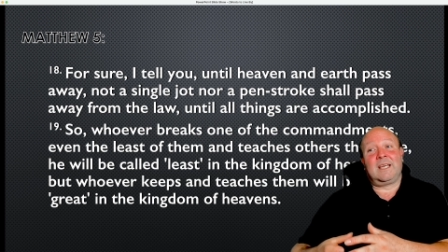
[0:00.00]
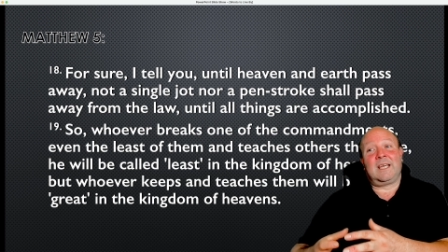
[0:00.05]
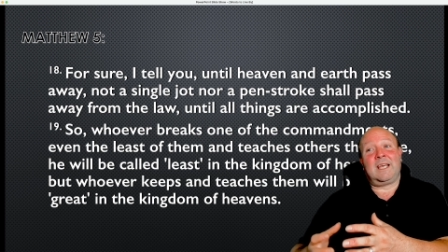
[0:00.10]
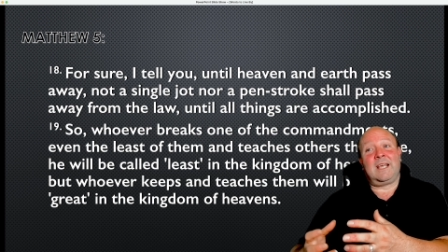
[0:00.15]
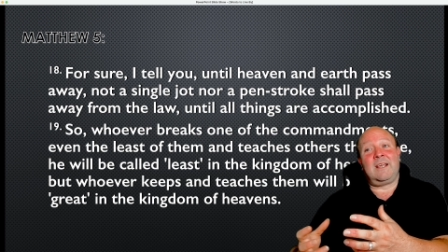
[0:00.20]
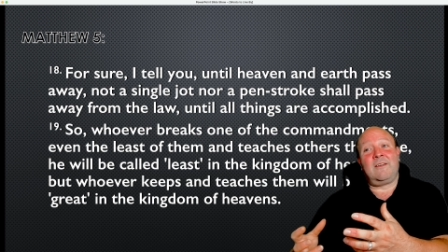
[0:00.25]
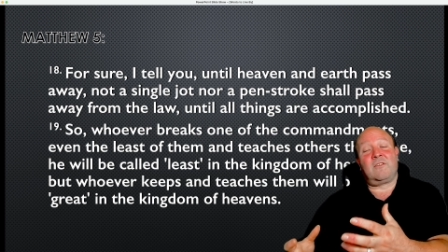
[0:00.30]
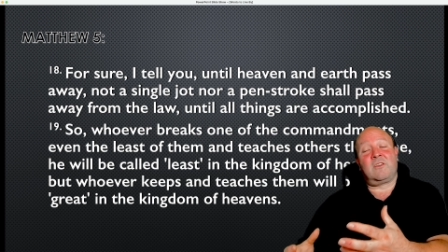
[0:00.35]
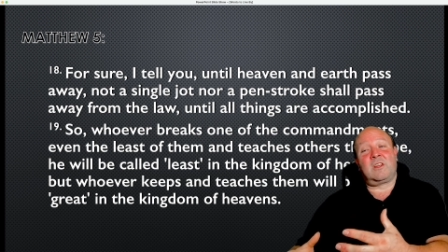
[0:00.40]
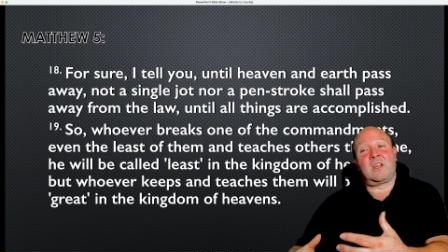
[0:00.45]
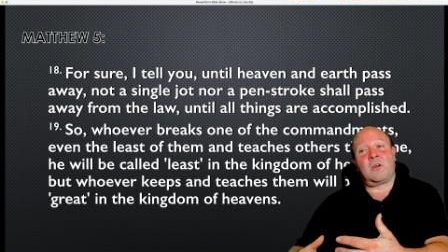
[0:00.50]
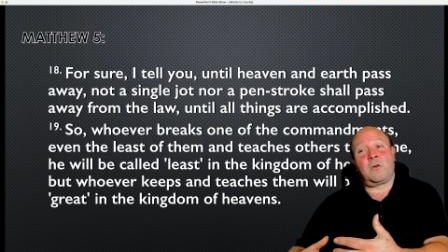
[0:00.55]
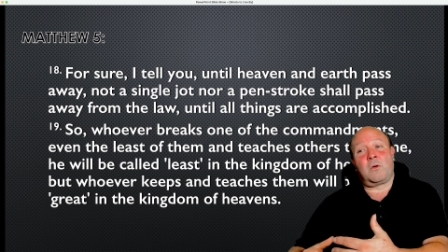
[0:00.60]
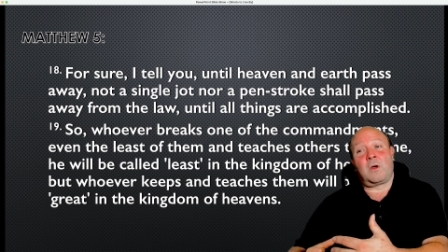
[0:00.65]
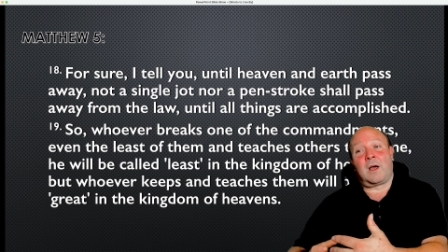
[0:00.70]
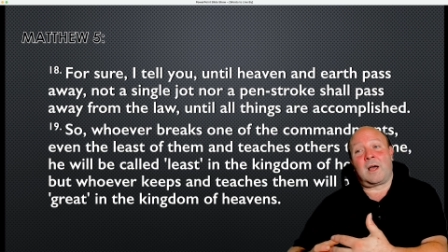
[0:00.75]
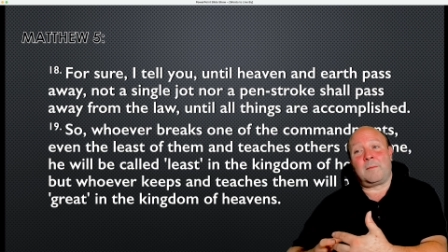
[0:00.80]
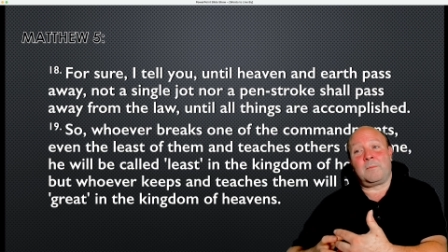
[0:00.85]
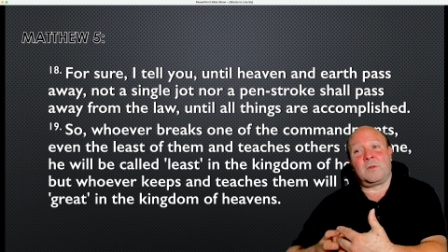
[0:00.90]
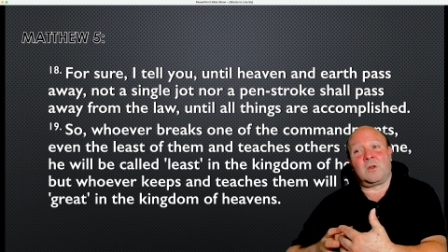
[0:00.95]
even though
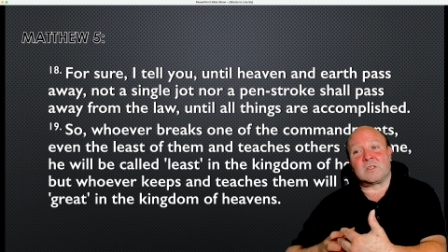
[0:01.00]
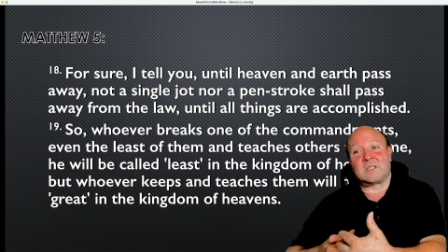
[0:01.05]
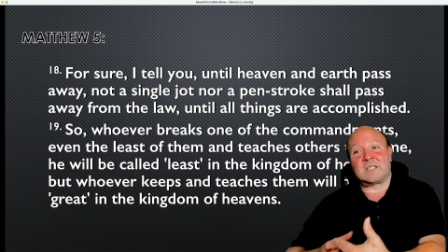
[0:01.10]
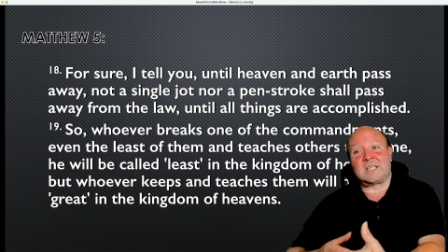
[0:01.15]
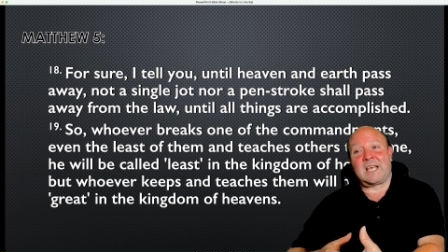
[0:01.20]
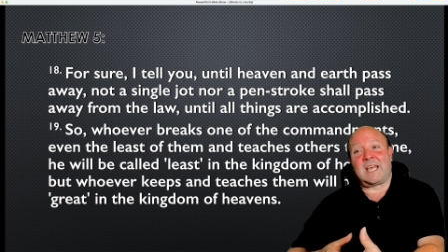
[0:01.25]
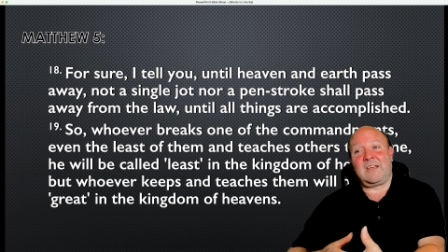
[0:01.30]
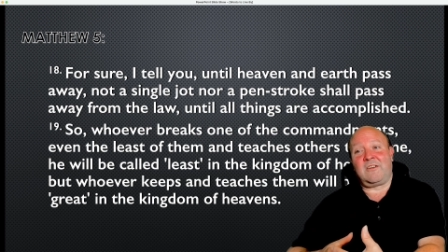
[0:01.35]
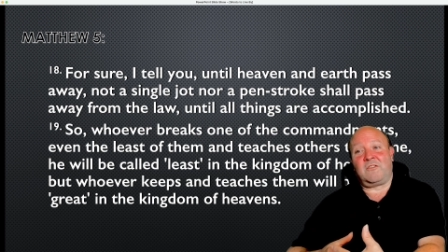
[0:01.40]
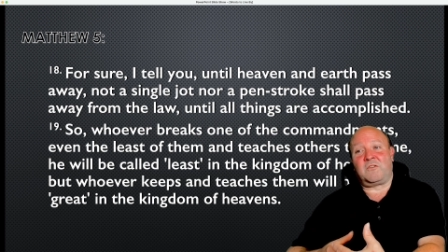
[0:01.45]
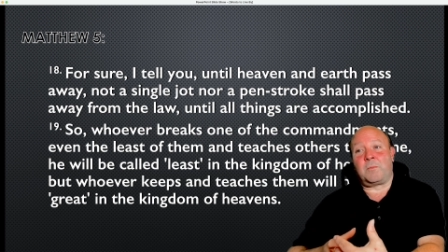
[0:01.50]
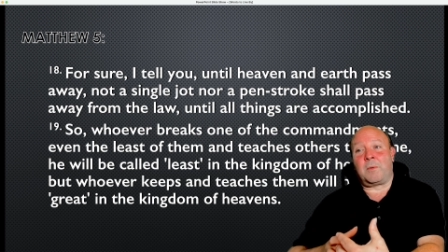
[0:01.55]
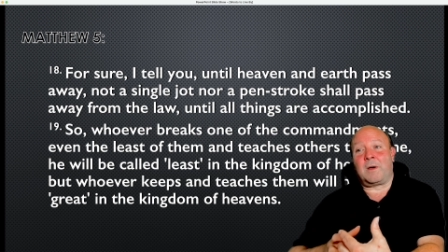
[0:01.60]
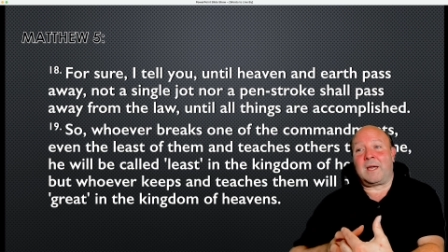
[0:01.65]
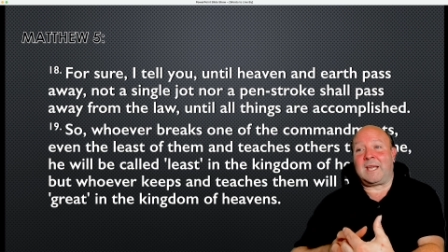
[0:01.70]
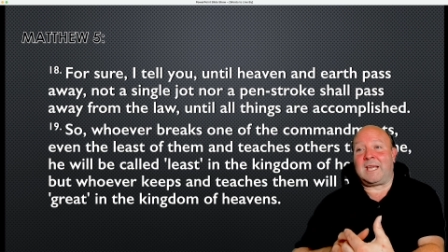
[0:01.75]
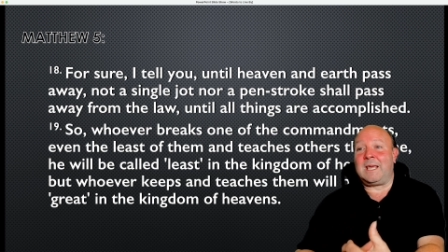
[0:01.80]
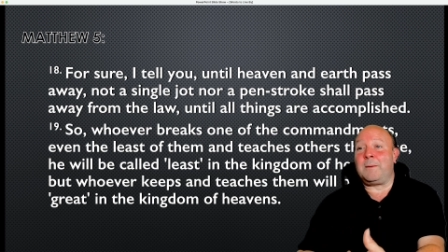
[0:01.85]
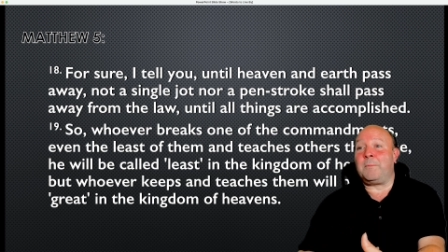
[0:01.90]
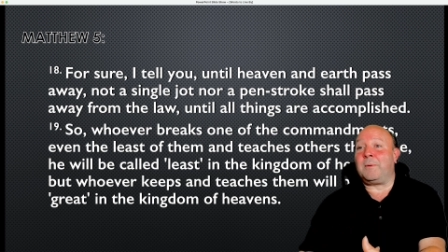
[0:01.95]
I'm not saved by
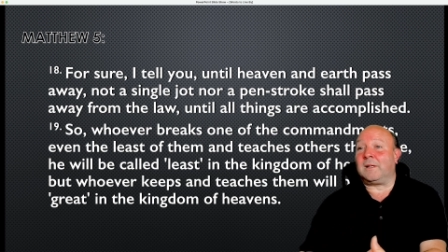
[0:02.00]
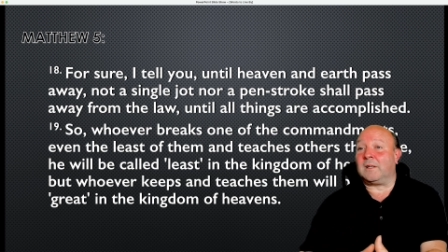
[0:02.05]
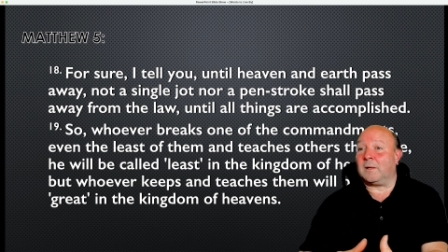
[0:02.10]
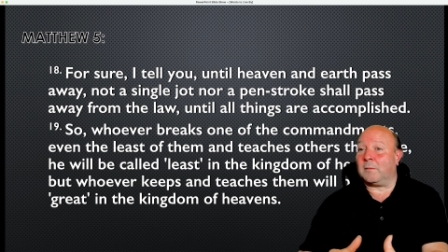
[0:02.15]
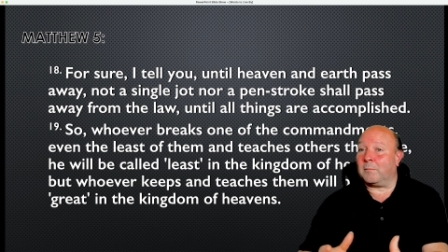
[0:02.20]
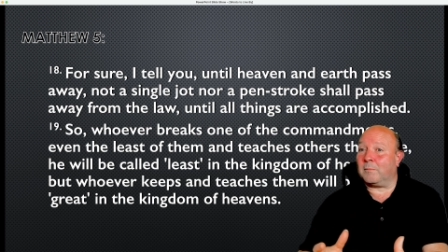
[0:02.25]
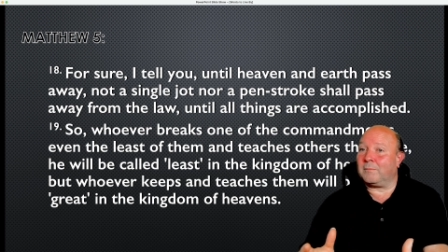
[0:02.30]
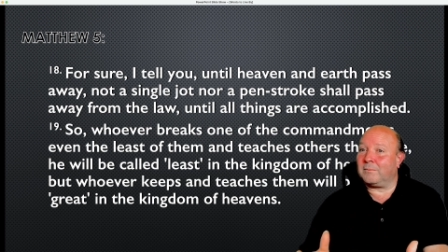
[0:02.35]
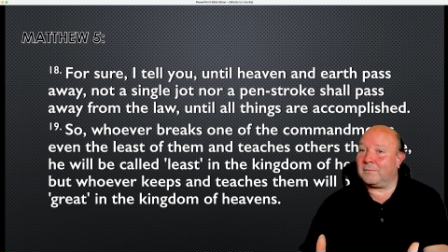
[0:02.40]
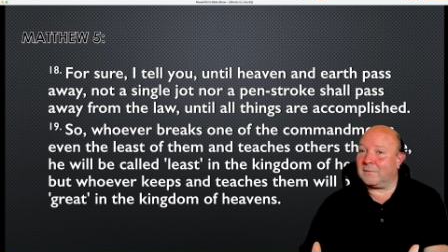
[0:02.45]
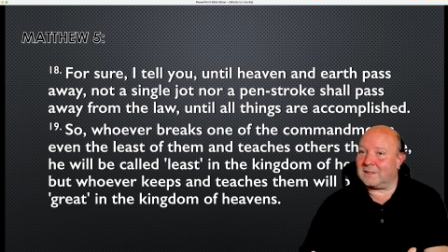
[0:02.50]
keeping them.